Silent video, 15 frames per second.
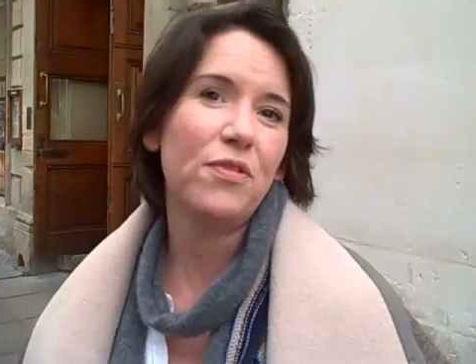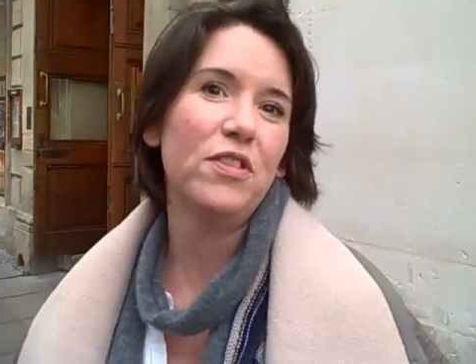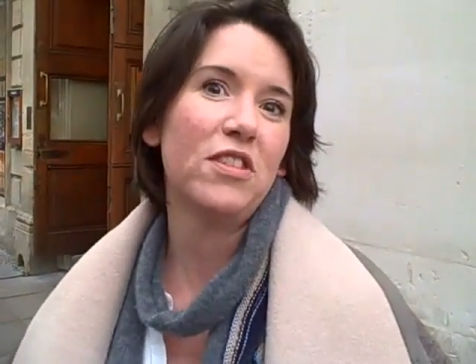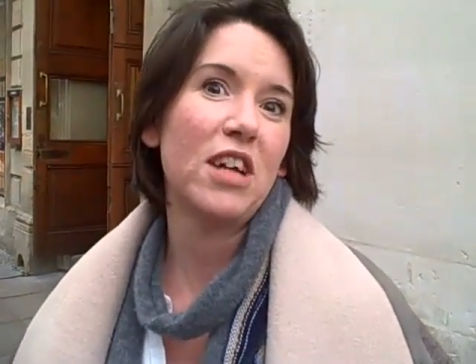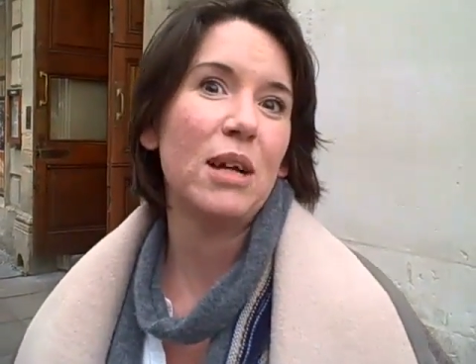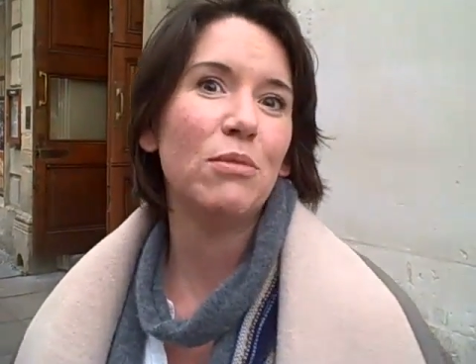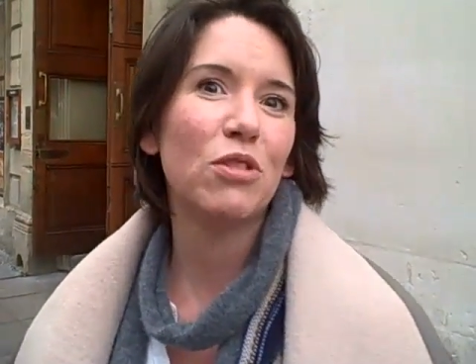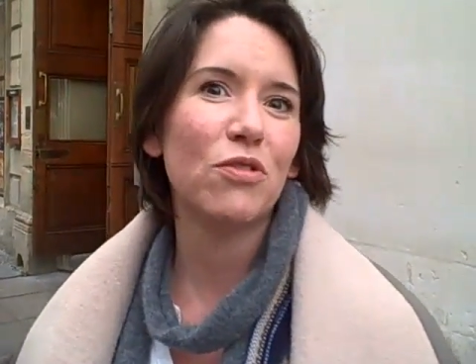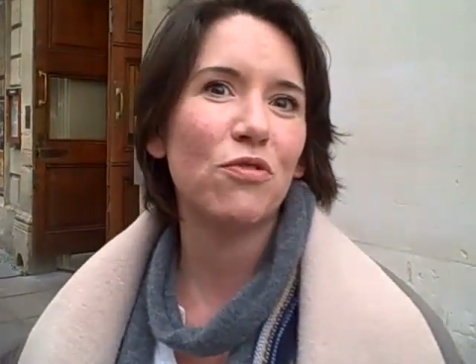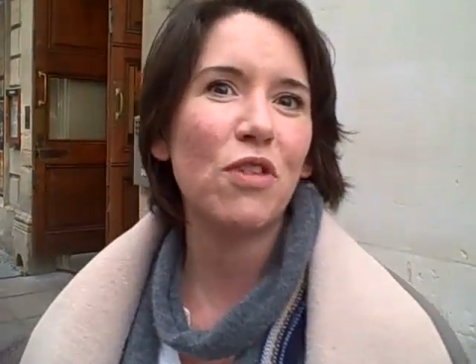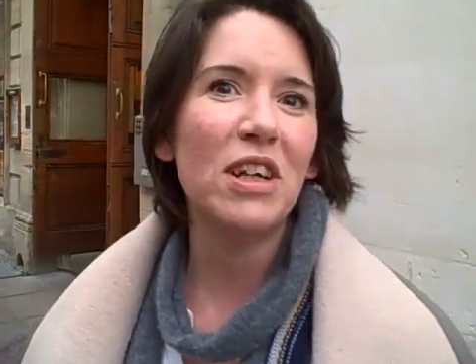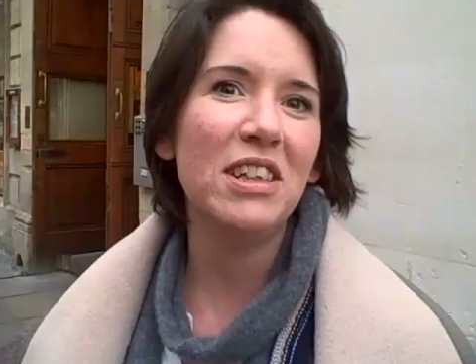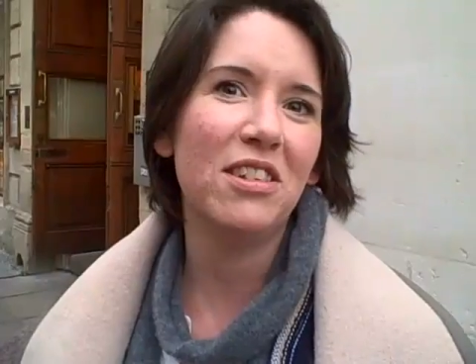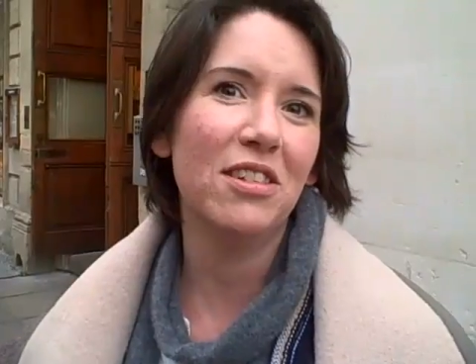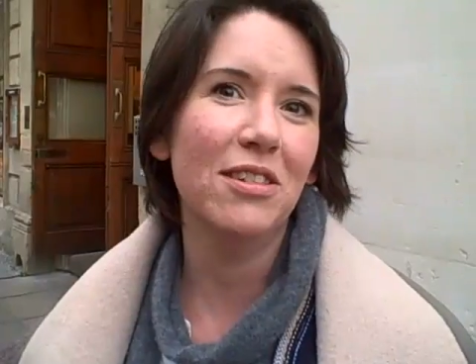different types
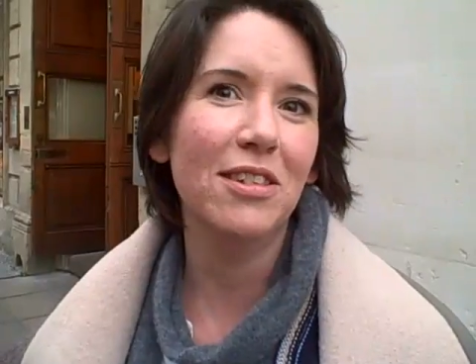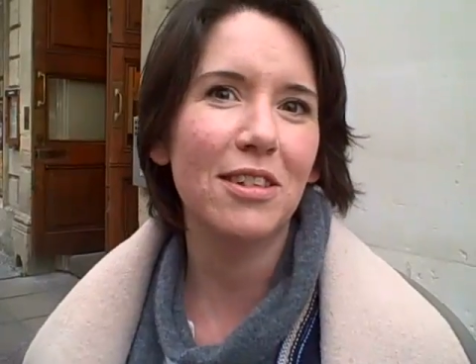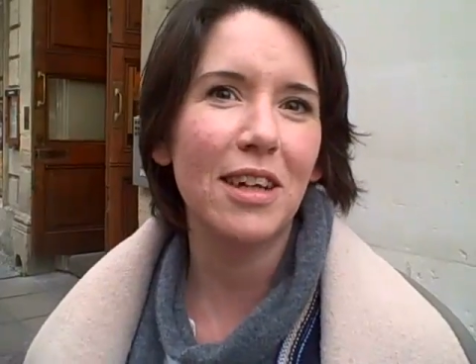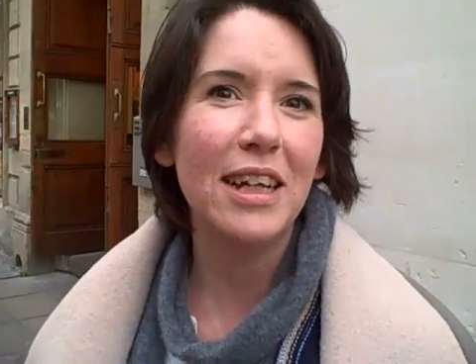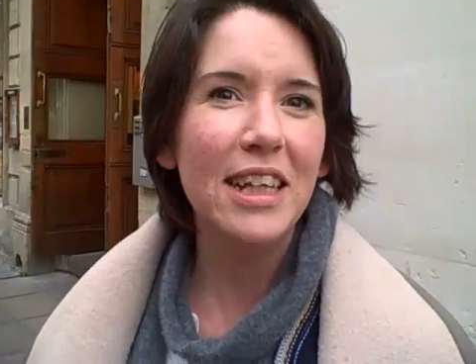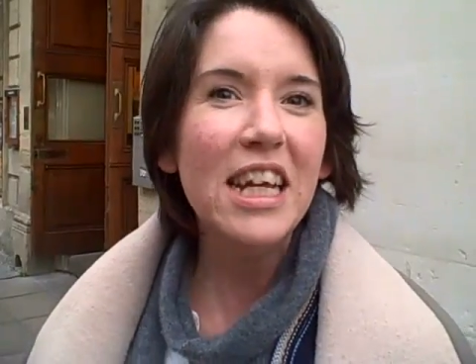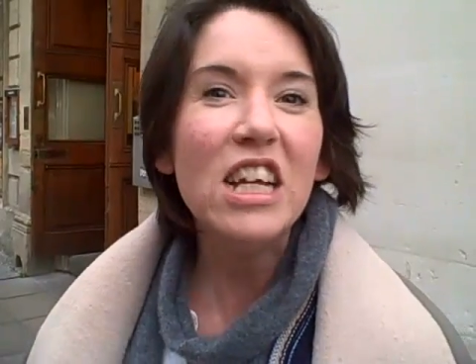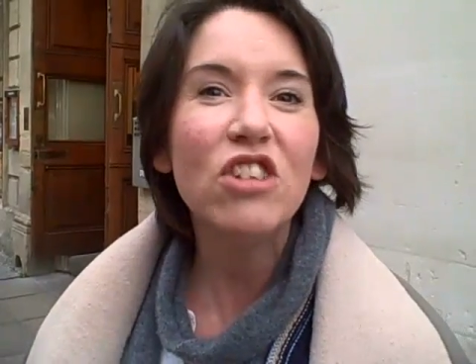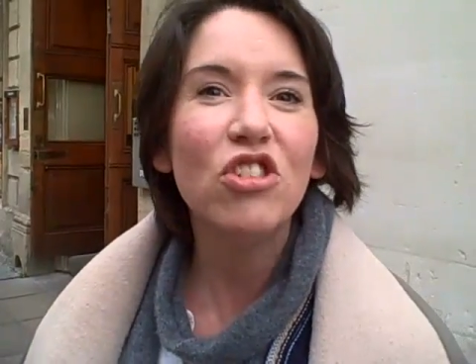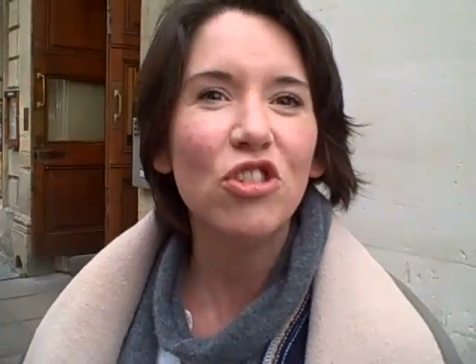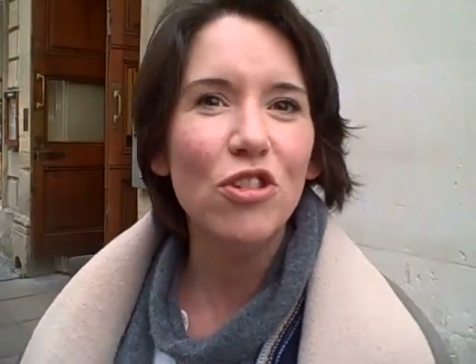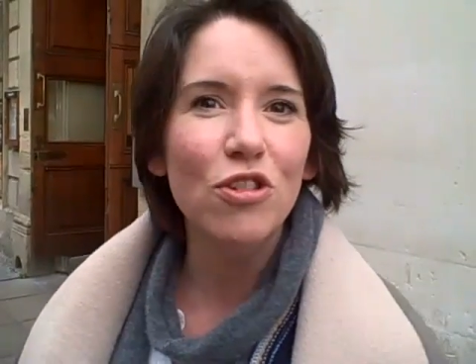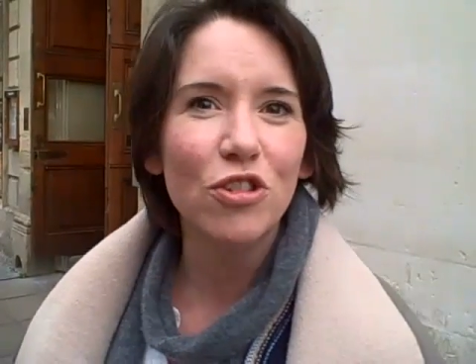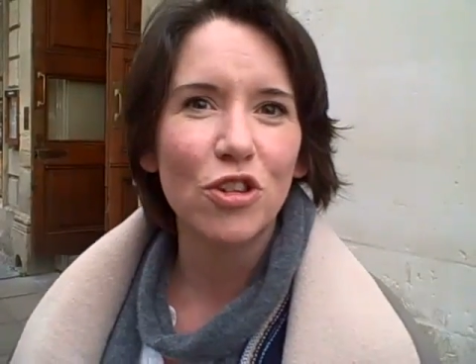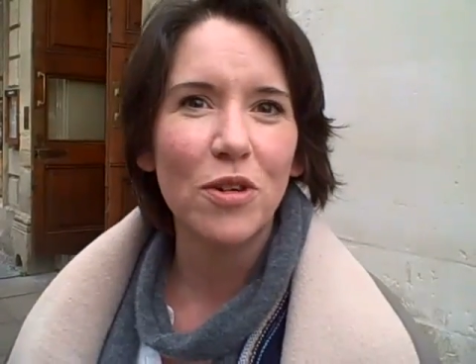of writers and
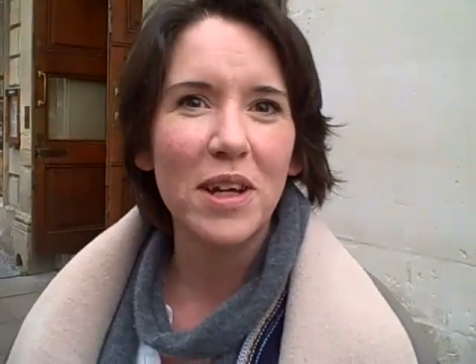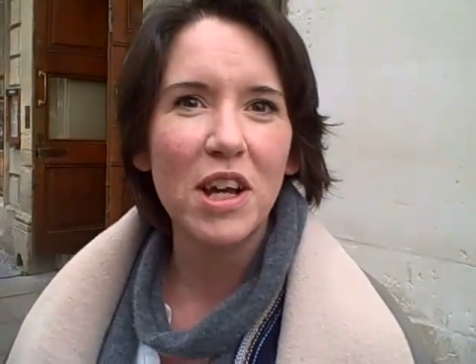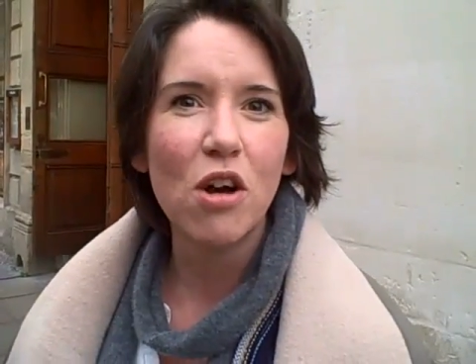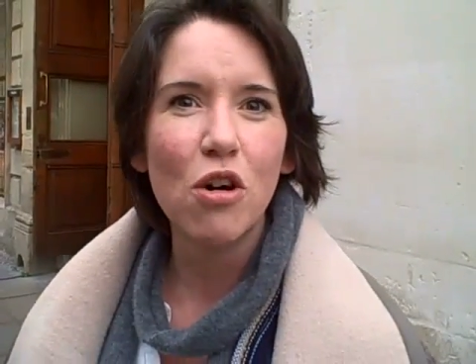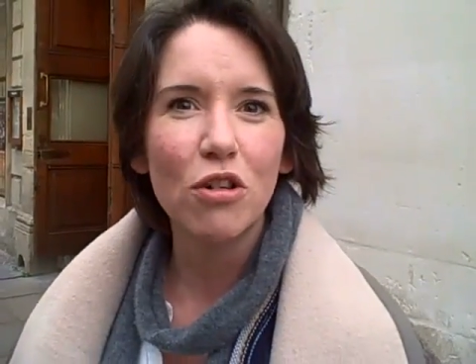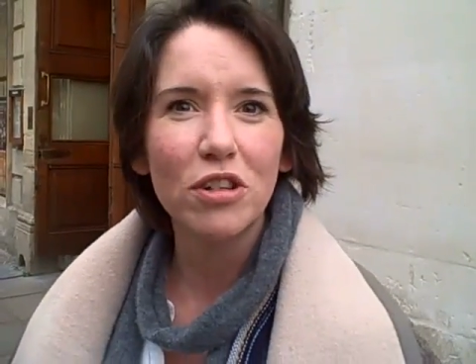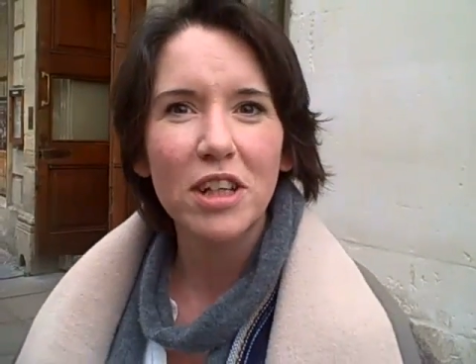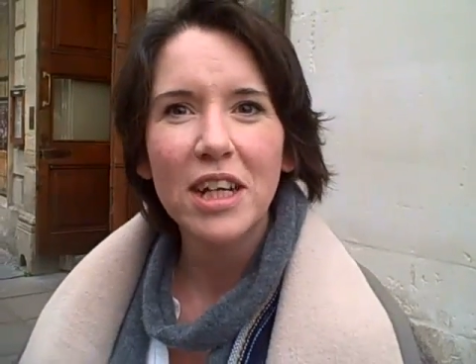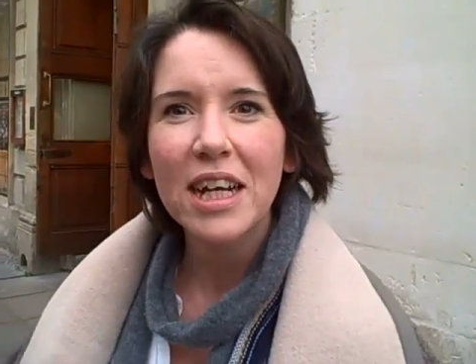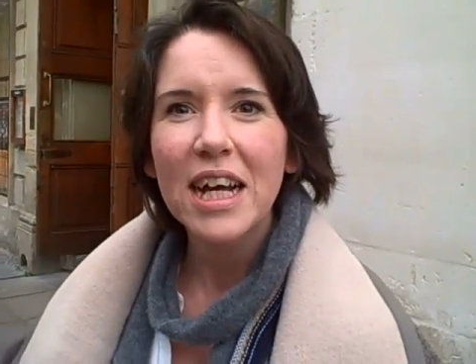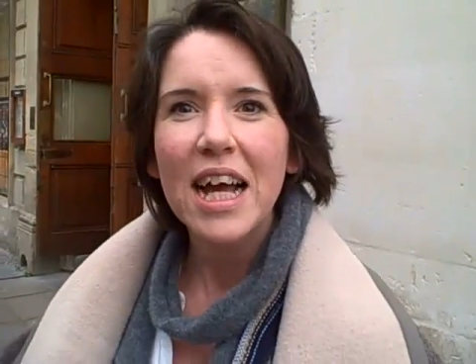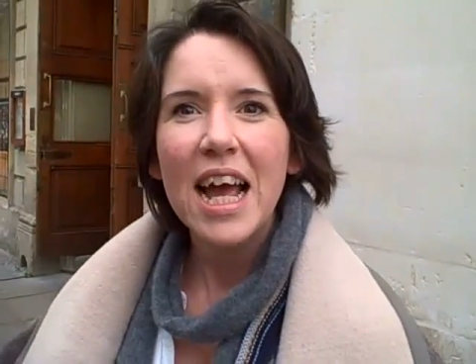issues going on,